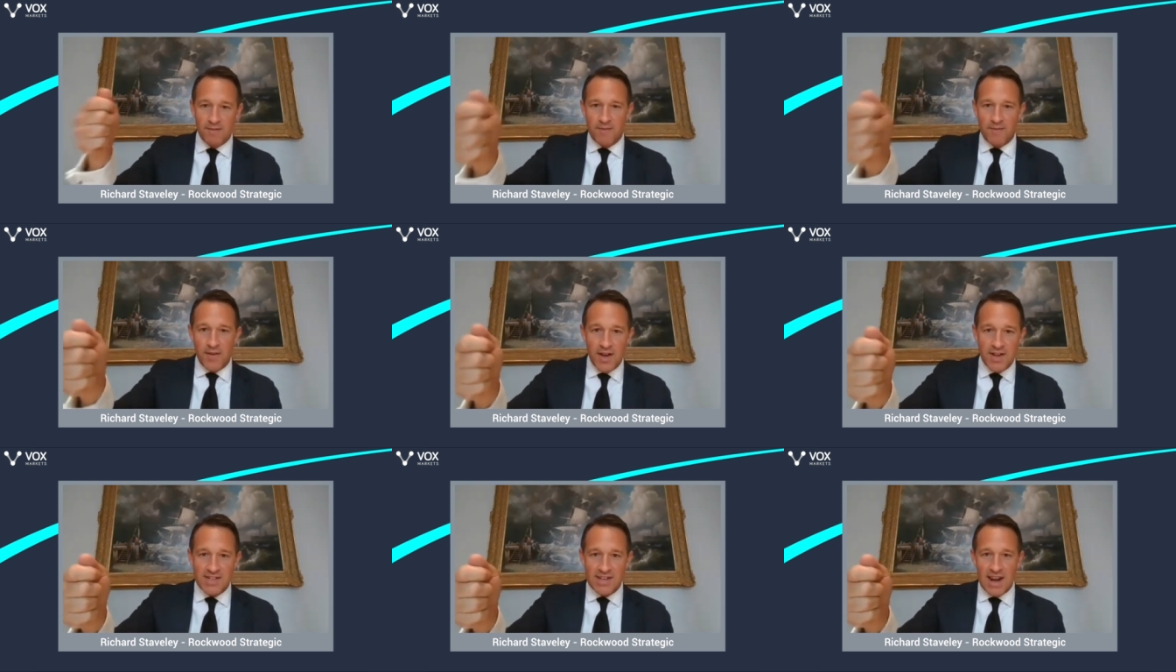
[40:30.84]

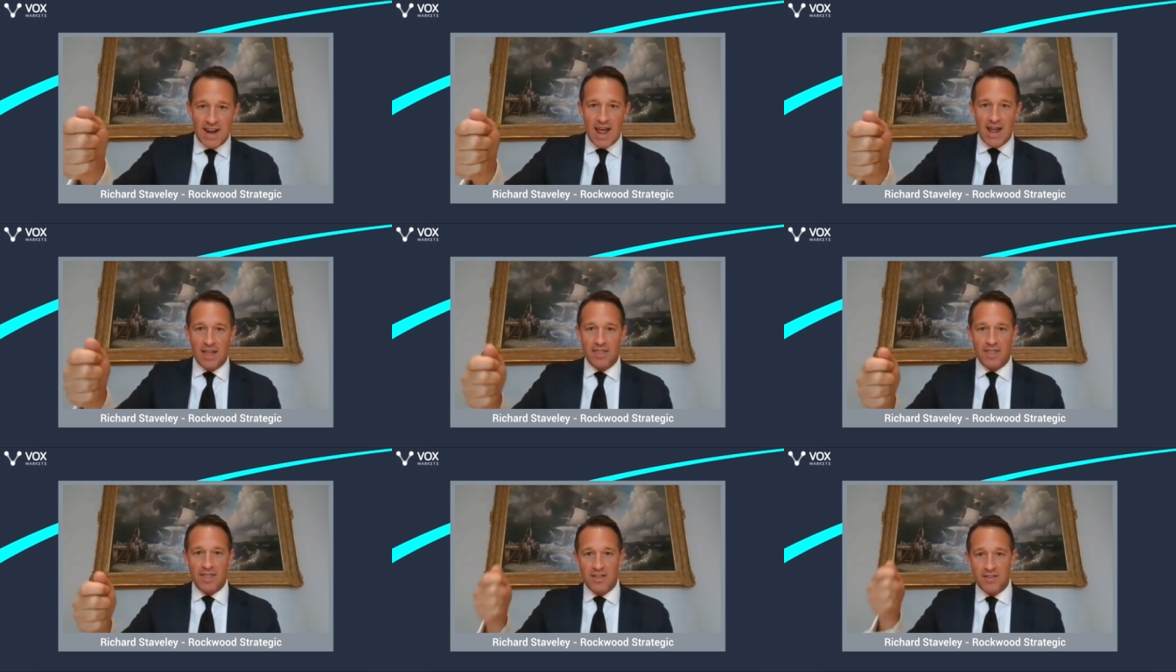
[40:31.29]
first
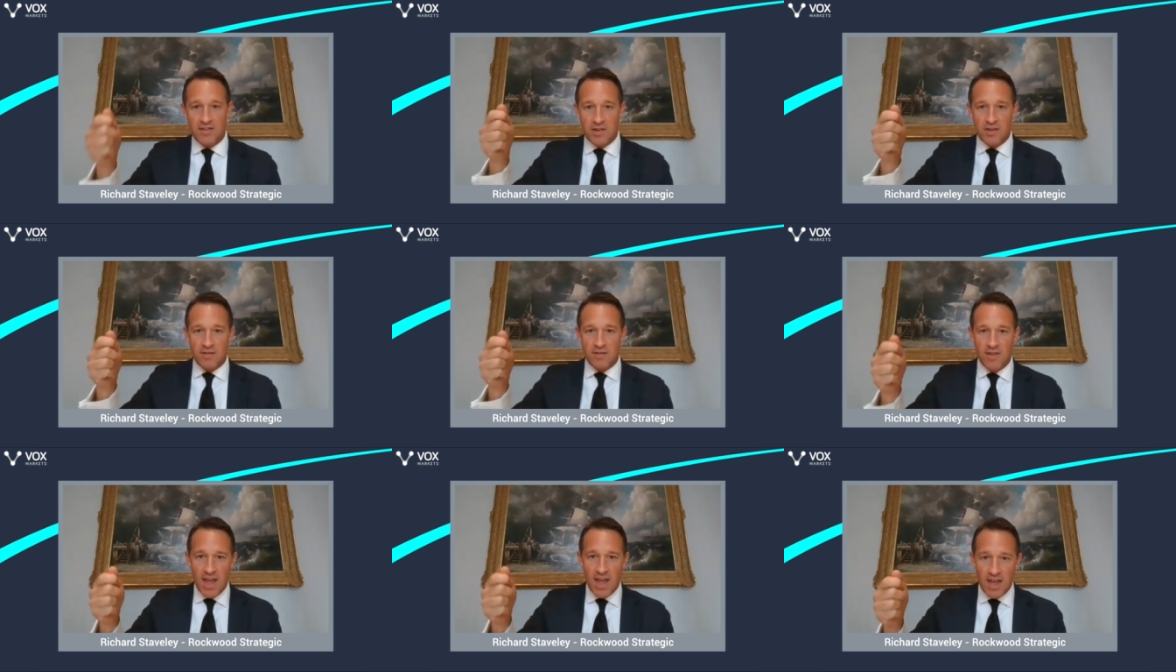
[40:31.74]
length and
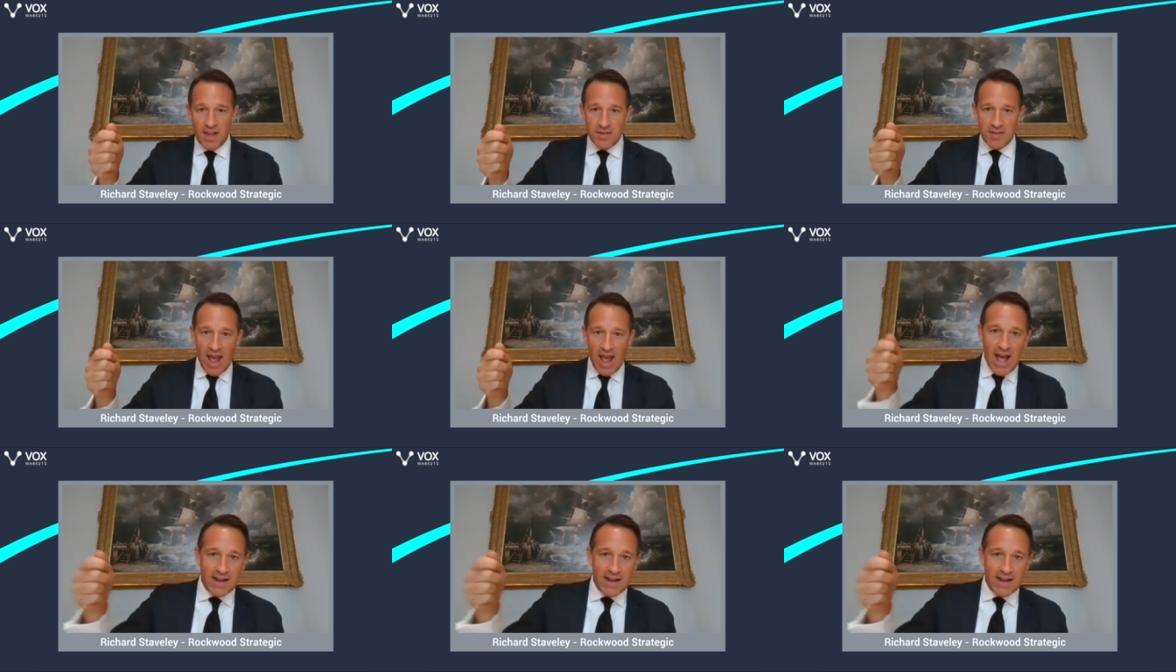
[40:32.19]
sort of
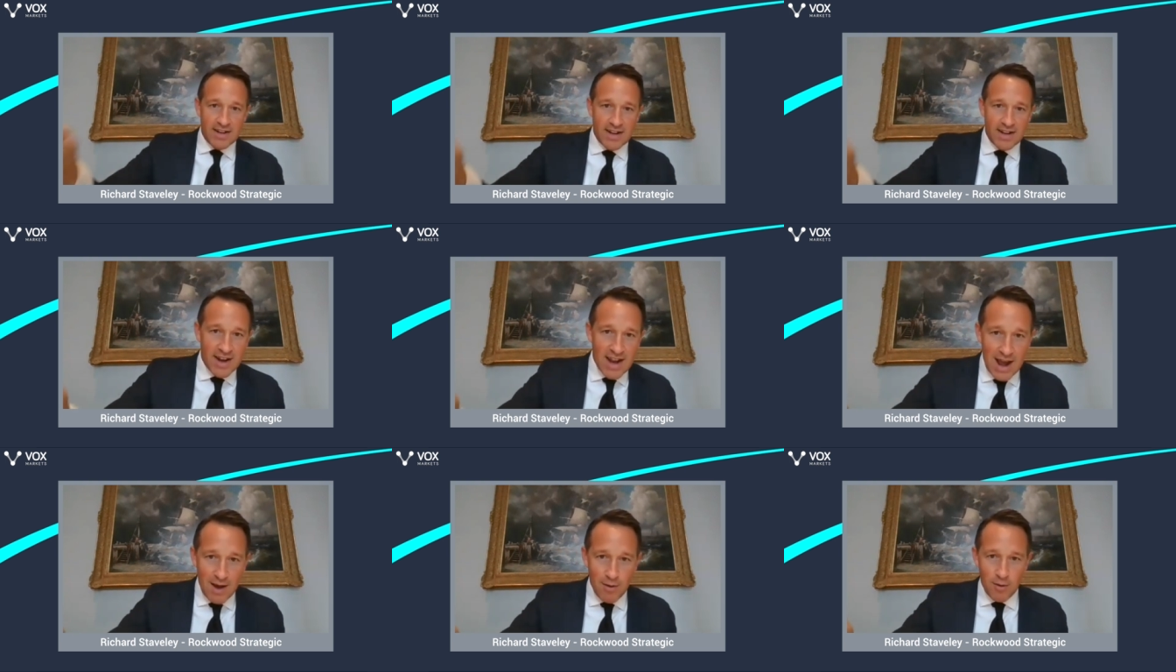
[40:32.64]
handed
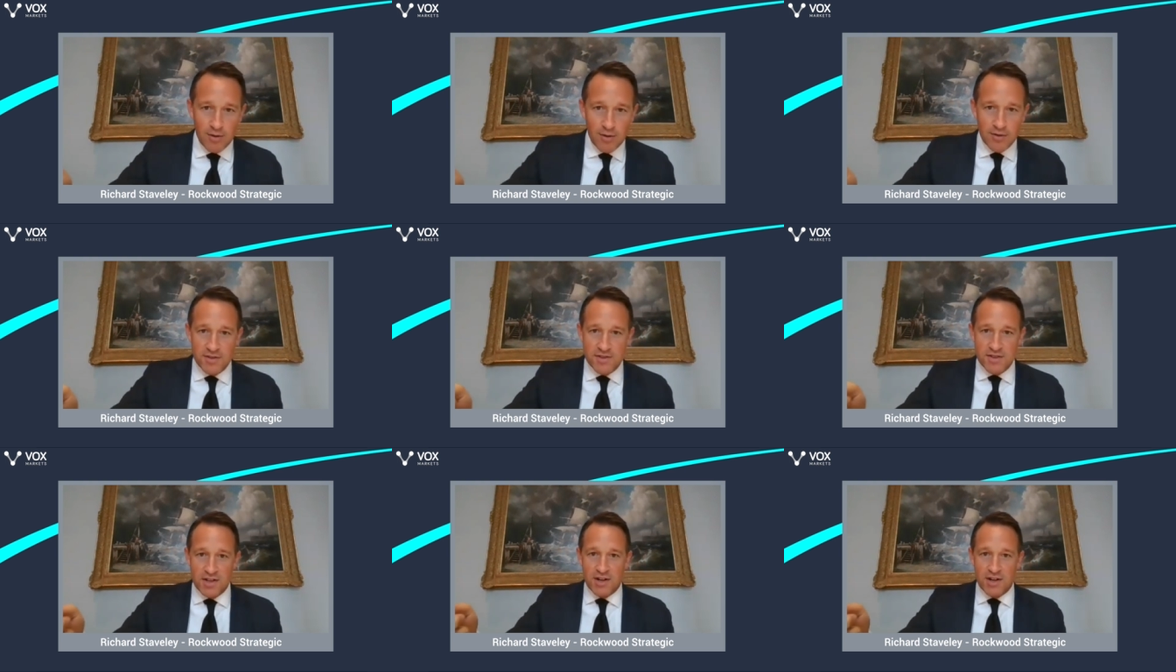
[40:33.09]
it now
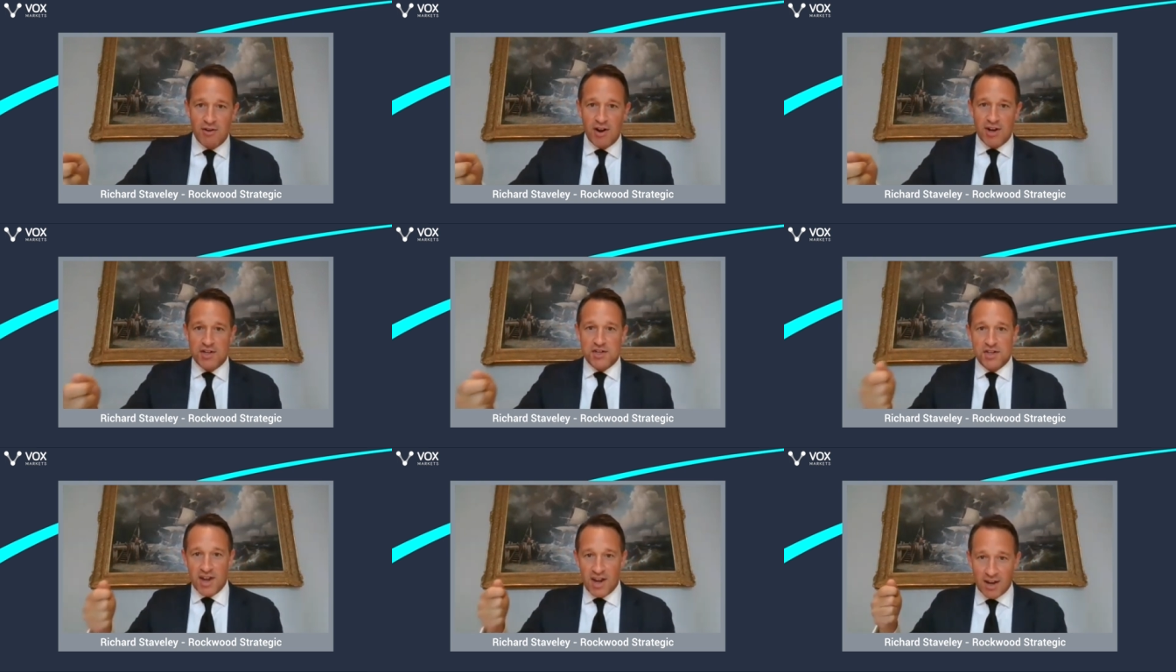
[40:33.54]
on to
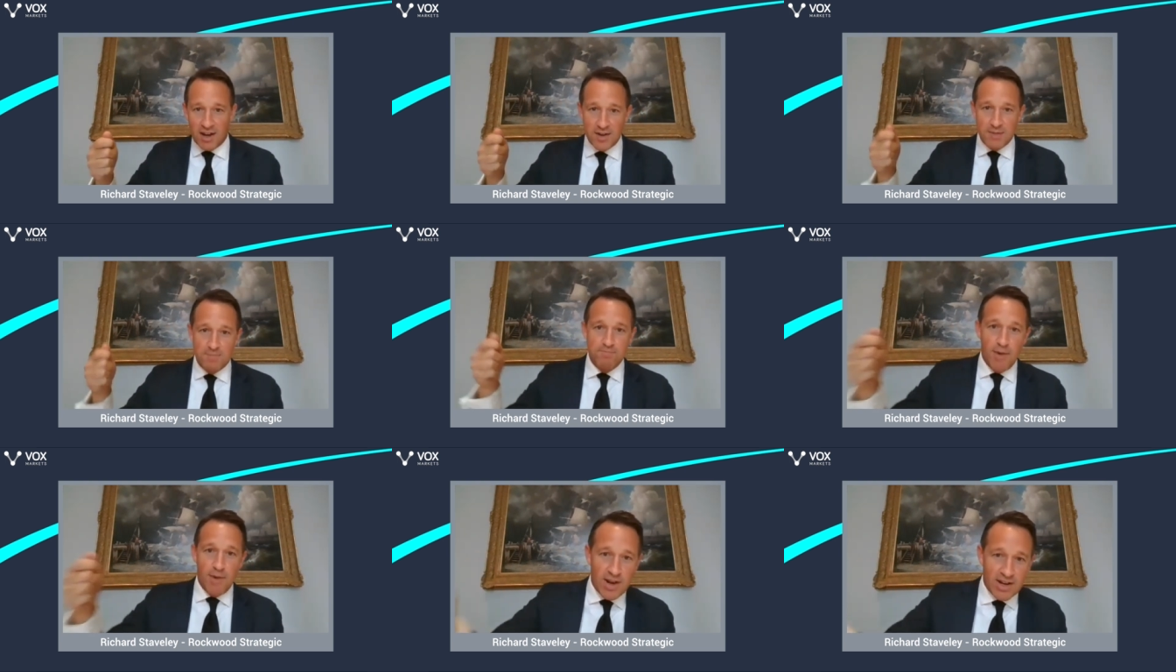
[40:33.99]
Crestchic,
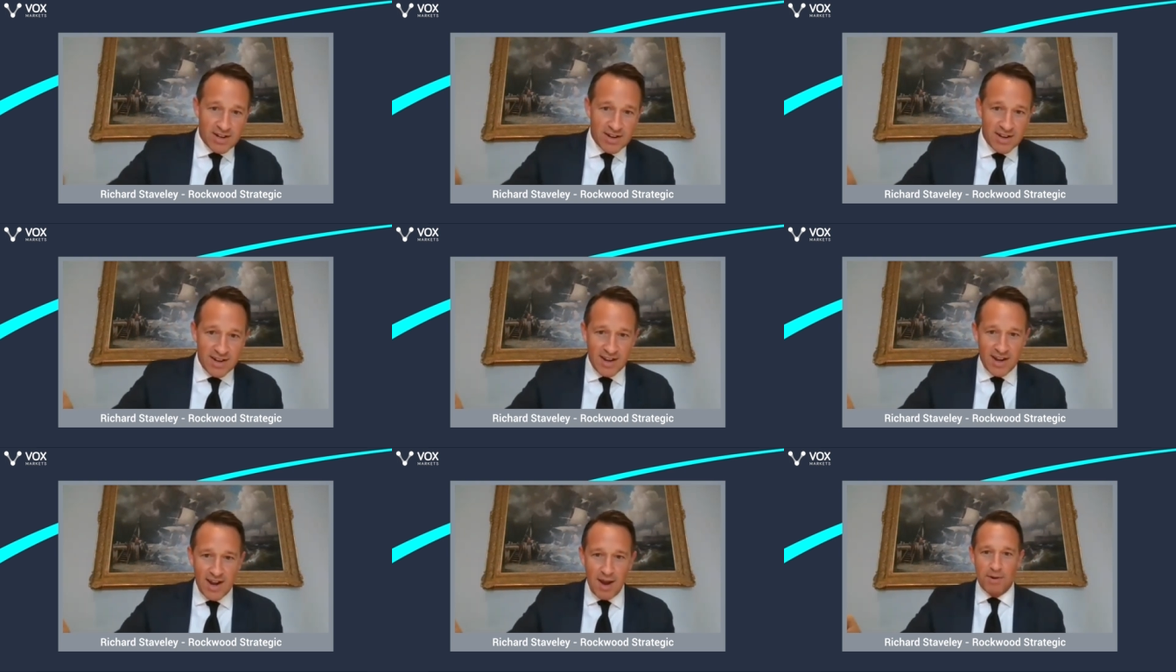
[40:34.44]
he's
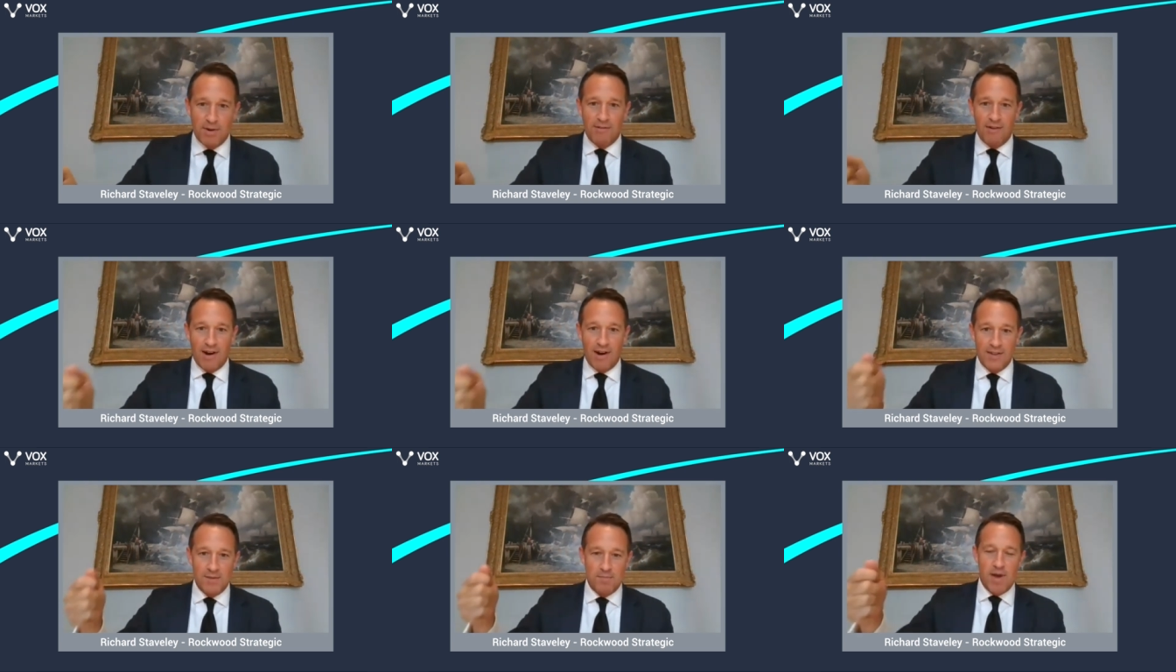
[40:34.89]
mightily coming
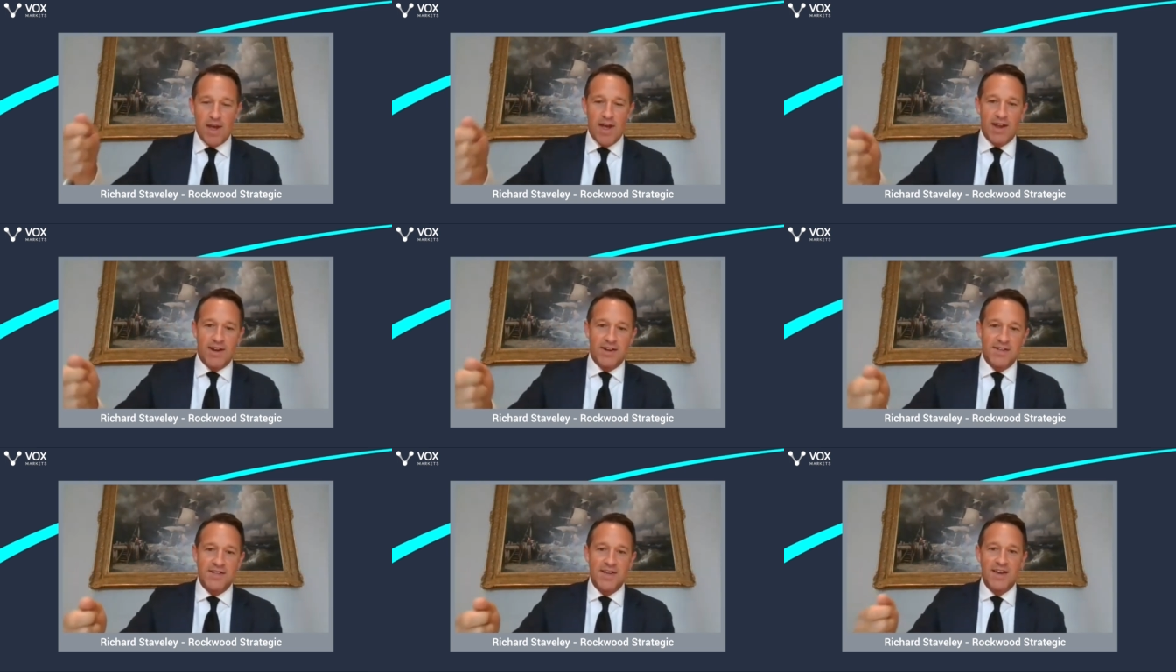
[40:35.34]
around the
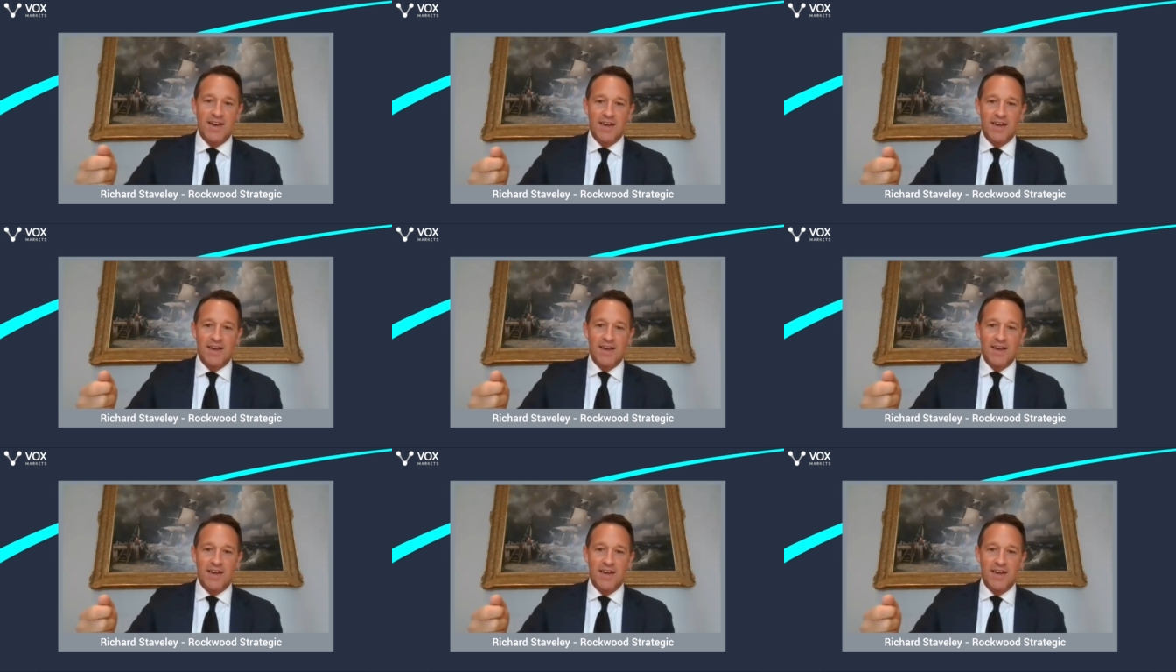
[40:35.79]
bend.